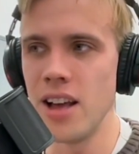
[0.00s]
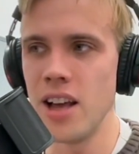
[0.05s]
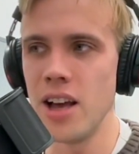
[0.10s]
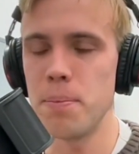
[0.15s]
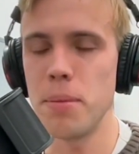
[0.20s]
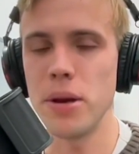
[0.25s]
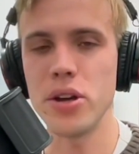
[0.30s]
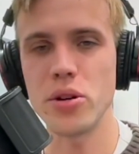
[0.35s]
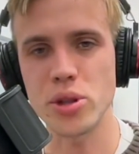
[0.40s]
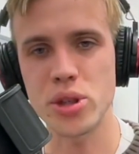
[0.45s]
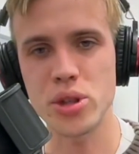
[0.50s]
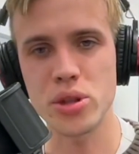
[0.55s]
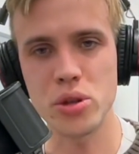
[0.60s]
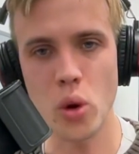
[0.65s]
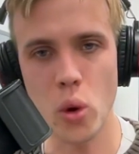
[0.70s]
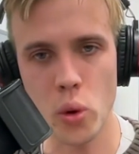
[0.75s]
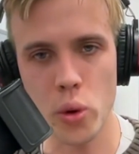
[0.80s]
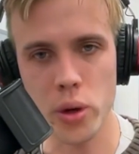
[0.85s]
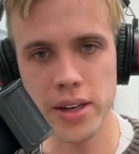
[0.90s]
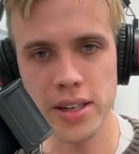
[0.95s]
But your
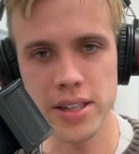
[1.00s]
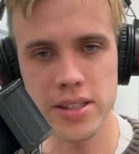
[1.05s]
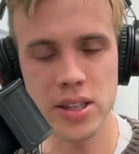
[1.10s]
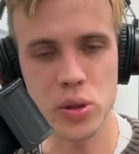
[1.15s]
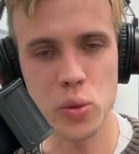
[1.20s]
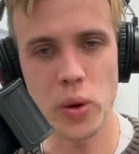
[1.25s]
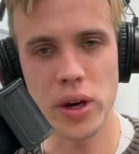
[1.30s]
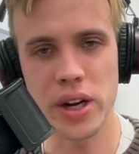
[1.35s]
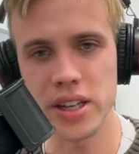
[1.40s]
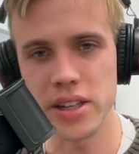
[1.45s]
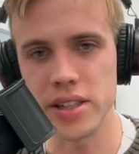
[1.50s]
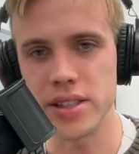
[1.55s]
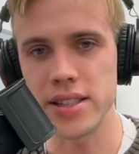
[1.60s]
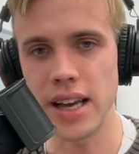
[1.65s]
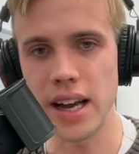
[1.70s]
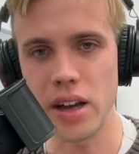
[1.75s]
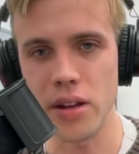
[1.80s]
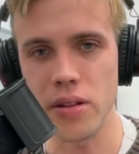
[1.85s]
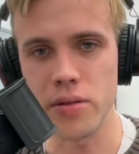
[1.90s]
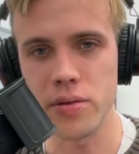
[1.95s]
stories is where you
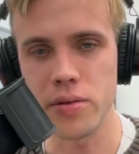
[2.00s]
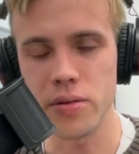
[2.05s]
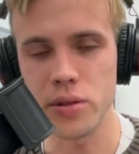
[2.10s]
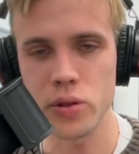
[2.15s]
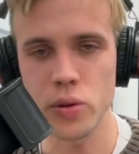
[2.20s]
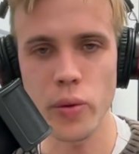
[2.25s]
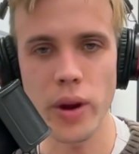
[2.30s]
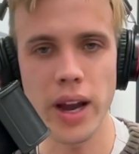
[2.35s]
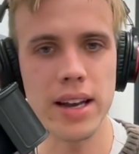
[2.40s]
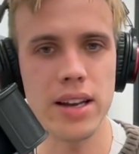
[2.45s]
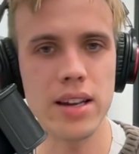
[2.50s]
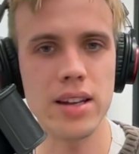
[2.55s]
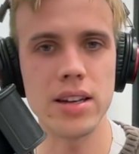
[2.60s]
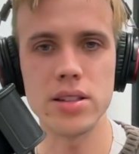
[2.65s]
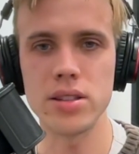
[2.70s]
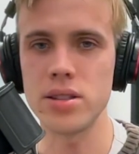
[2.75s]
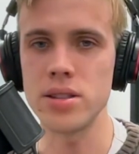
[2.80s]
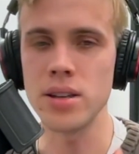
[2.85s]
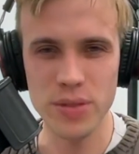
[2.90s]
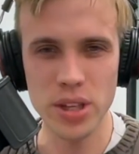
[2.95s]
sell, right?
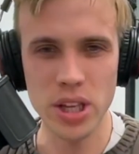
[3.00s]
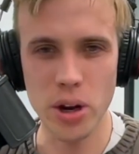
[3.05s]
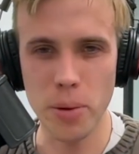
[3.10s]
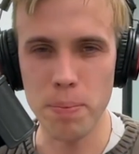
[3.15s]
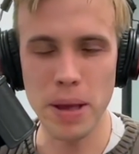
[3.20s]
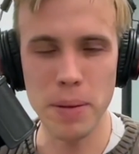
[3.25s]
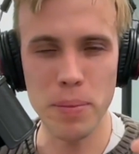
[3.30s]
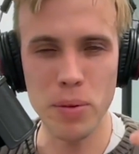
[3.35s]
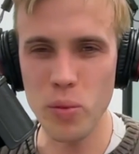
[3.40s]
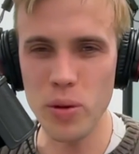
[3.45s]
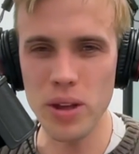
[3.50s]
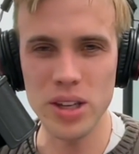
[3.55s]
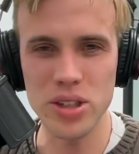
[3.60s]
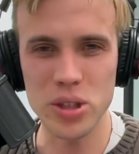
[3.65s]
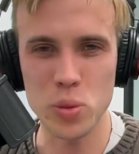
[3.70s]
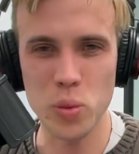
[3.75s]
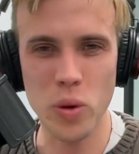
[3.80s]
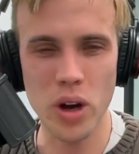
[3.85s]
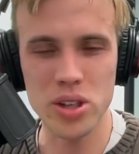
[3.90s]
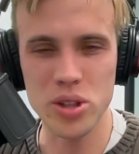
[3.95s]
Because, people really
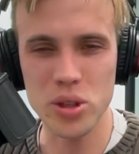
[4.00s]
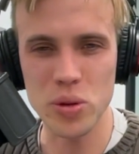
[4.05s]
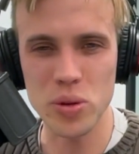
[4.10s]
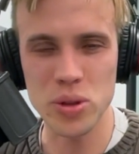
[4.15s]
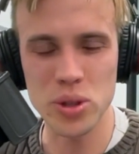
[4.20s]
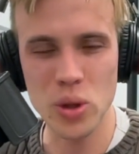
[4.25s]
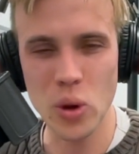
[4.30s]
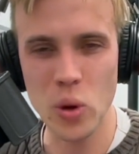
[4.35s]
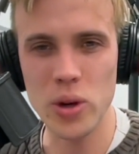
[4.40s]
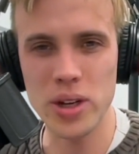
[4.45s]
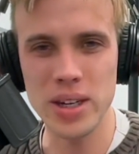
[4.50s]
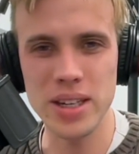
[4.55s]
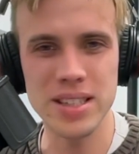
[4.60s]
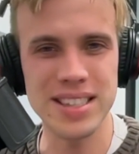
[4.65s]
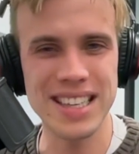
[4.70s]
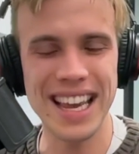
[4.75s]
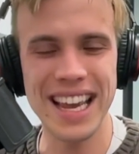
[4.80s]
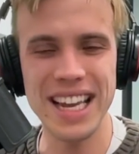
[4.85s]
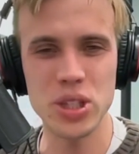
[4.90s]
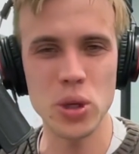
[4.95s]
just watch those
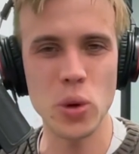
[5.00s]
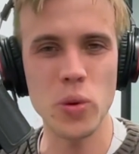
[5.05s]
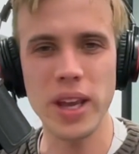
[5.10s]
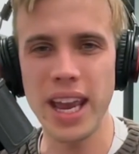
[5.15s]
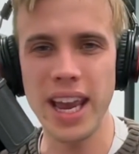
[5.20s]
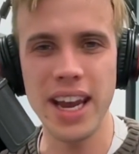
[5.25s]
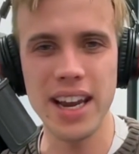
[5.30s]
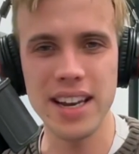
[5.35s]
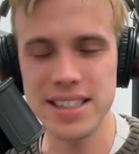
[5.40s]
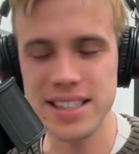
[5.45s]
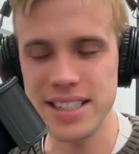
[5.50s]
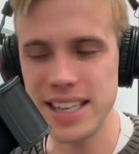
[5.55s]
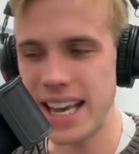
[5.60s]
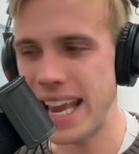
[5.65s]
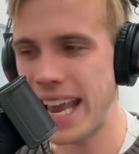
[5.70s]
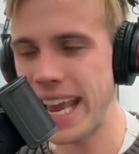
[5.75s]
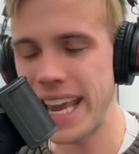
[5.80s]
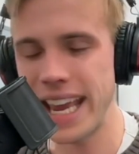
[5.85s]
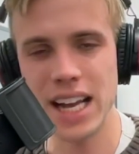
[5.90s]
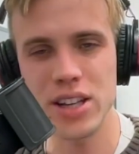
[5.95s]
stories. It's okay to say,
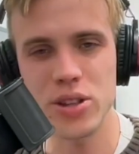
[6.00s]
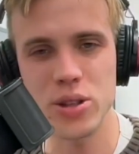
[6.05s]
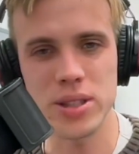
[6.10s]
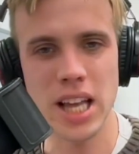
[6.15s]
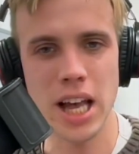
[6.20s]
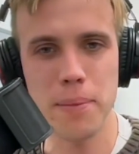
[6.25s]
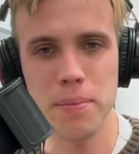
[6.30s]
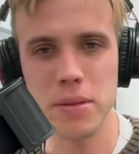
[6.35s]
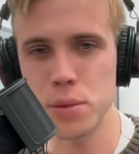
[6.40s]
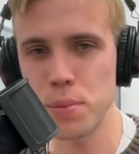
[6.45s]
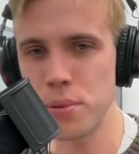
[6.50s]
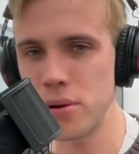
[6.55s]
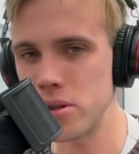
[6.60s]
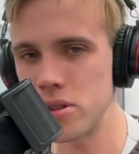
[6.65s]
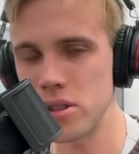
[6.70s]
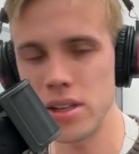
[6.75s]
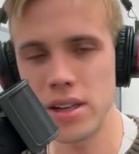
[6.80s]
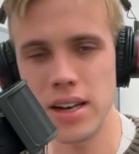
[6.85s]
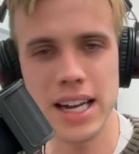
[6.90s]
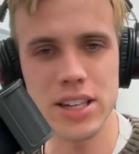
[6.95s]
hey, I just helped this
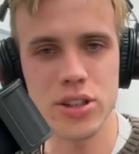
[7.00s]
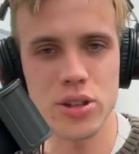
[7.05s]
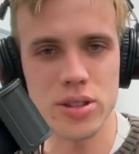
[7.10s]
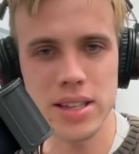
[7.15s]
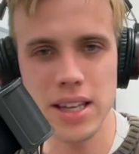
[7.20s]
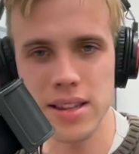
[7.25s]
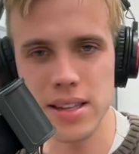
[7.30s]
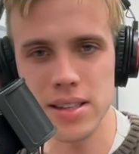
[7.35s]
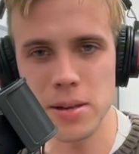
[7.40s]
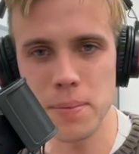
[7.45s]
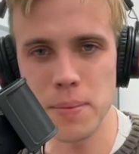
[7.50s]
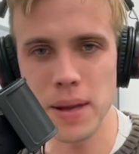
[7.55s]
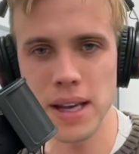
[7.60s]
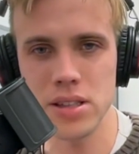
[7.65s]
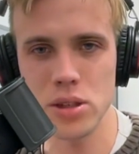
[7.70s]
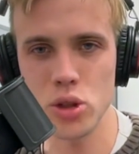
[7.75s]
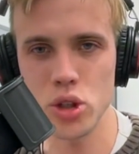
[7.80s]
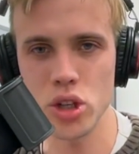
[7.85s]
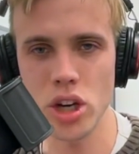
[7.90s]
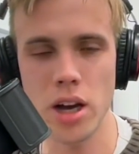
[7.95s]
person. I just did this
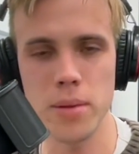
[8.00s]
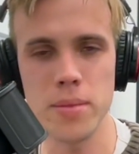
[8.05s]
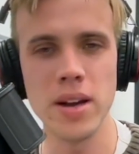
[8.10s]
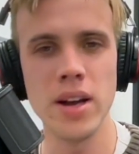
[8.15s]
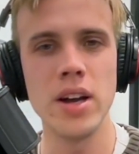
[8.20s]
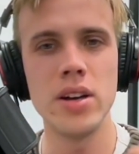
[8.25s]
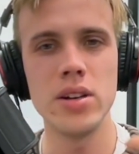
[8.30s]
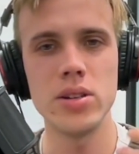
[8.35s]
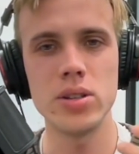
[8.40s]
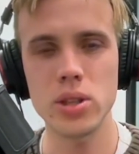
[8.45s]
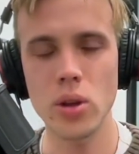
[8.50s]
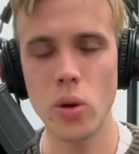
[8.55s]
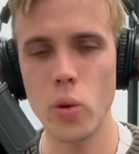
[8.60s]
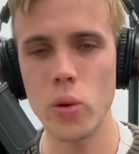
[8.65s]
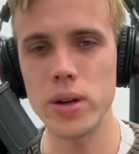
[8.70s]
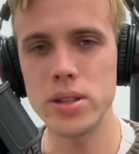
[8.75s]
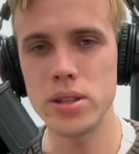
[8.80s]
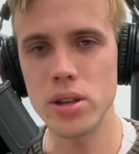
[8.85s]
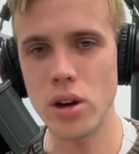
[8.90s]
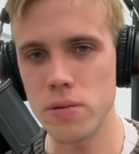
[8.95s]
amazing job.
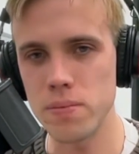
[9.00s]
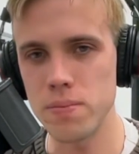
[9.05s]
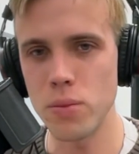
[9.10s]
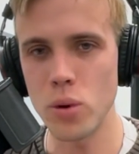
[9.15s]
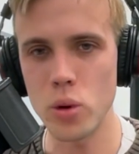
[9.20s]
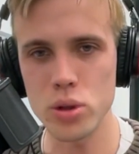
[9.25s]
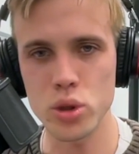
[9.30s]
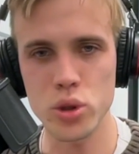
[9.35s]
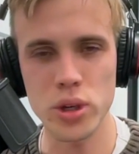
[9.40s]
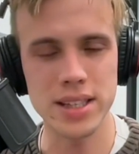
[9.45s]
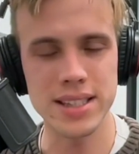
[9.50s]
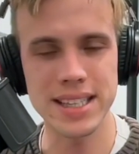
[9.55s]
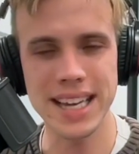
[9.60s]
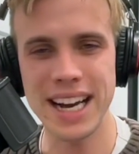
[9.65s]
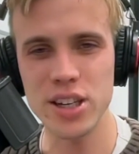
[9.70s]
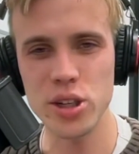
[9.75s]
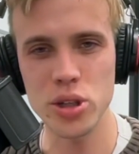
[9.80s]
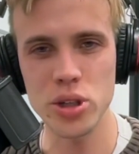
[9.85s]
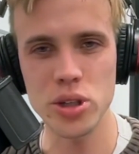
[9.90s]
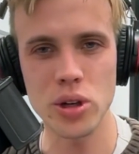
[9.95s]
Stories are more
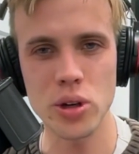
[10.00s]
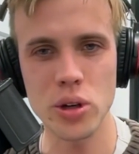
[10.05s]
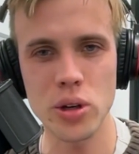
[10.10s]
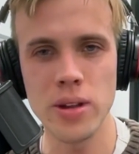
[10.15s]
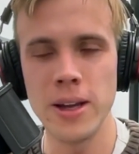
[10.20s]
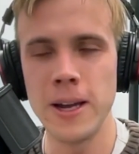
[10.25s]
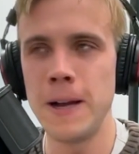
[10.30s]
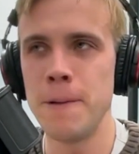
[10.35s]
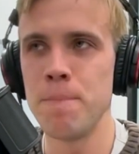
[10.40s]
transactional.